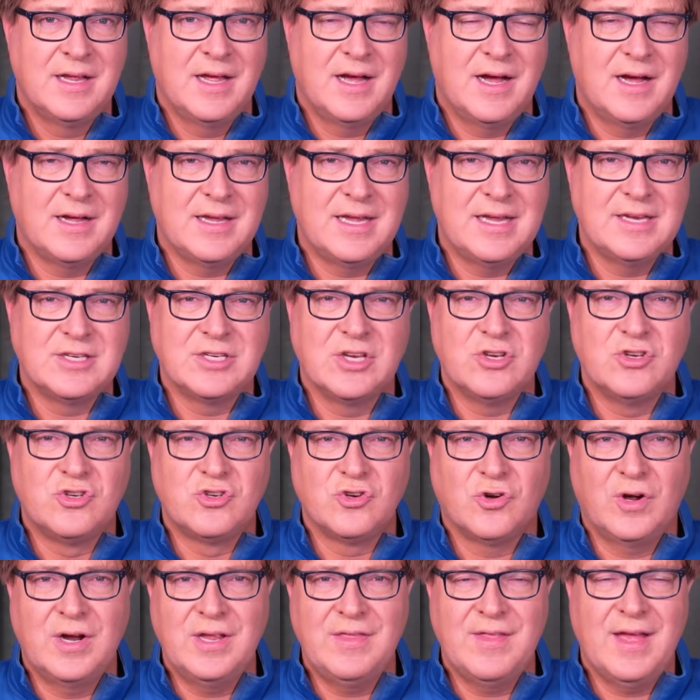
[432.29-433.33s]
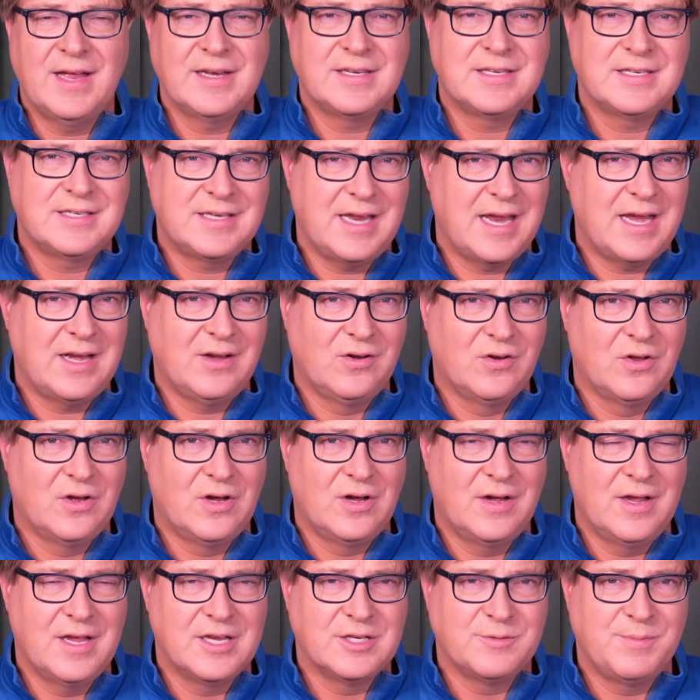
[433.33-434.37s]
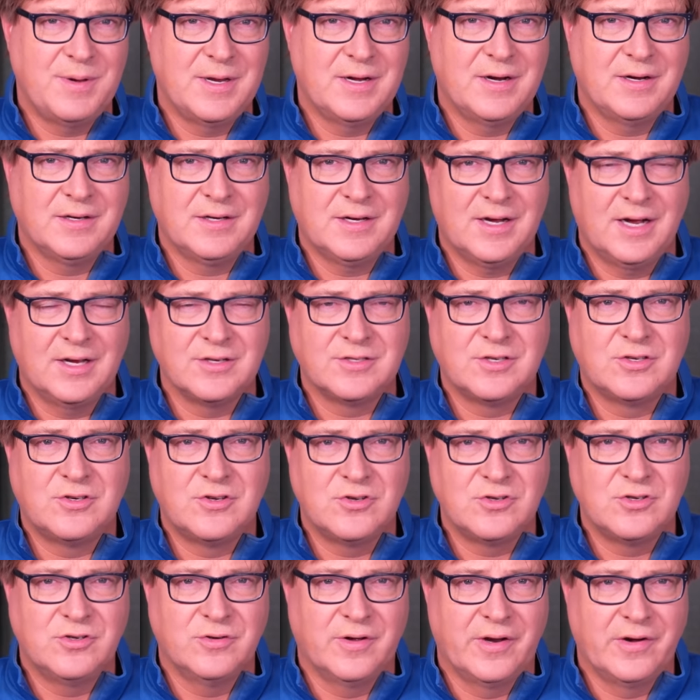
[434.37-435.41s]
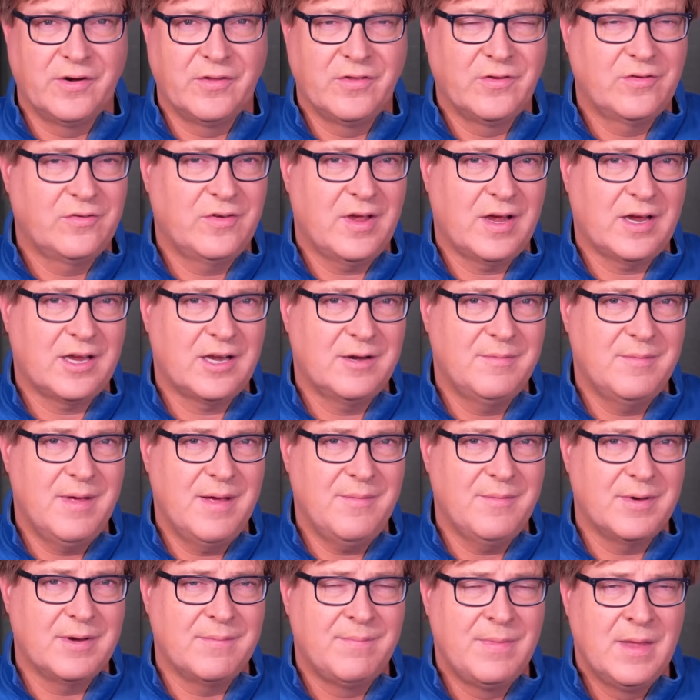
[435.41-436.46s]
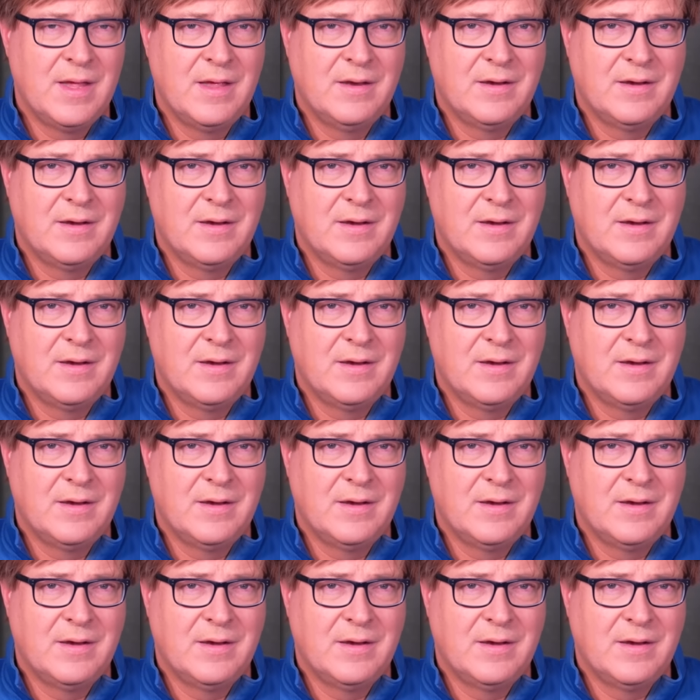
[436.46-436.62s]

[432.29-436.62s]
Uh, he's enjoined that state law as being unconstitutional under the Second Amendment.